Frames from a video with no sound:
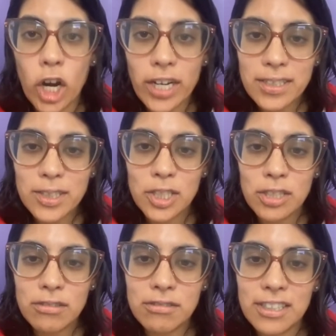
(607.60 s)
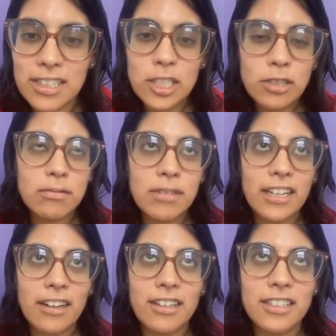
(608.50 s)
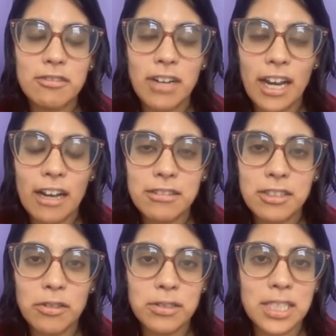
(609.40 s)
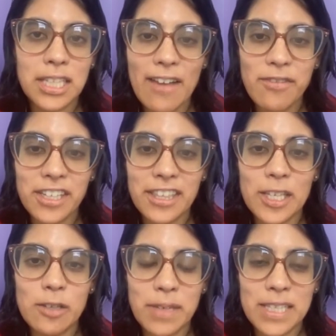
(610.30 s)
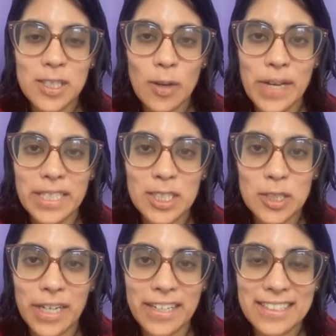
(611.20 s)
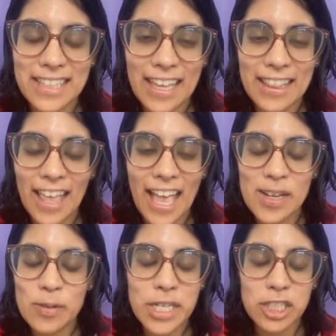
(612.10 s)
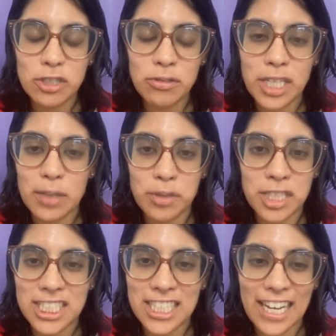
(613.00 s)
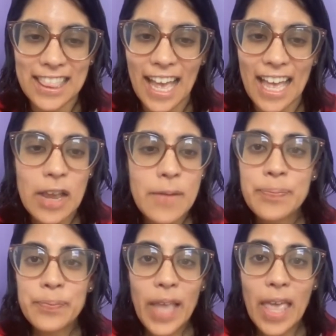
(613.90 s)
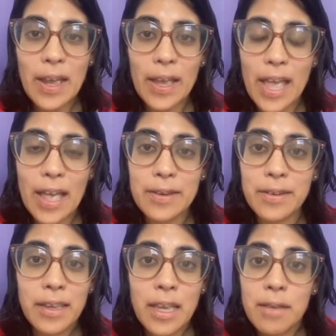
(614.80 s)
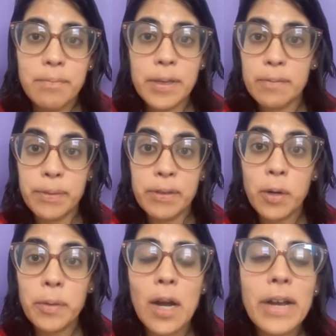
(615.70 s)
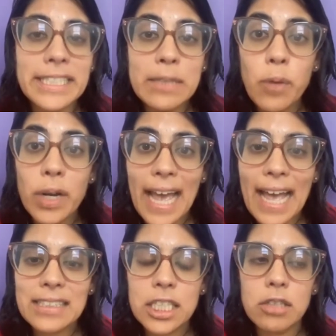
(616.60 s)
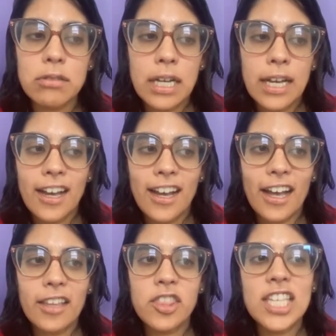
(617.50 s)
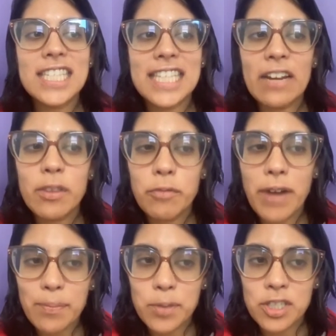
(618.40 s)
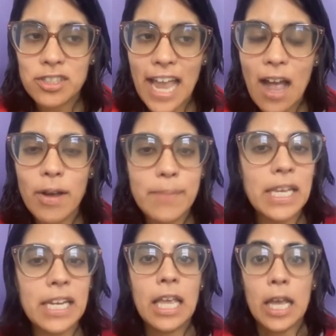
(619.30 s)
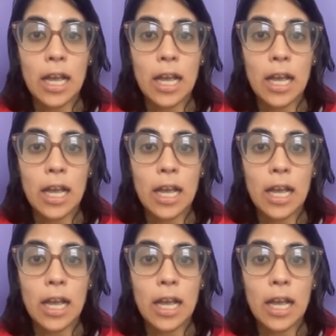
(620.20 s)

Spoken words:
ours too. You in our to our households, to everything. You mean so much to us, and like we truly appreciate that. And before we go, I did want to ask you the state of the Raptors now. I mean,